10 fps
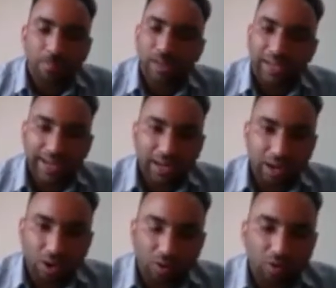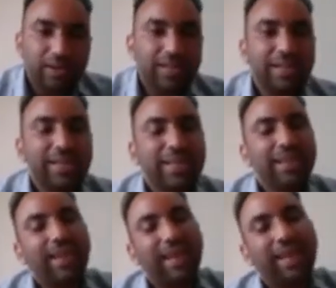And accordingly,
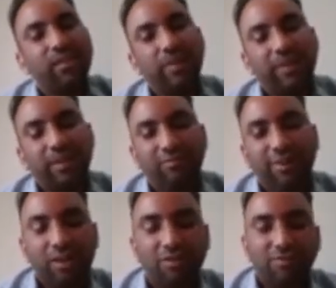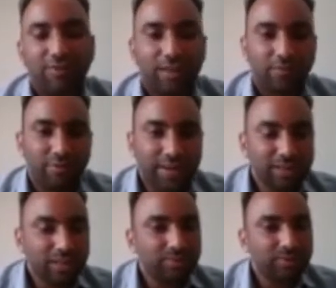as per the weight of wet
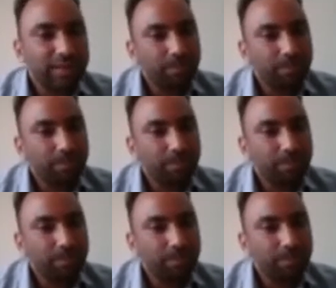substrate,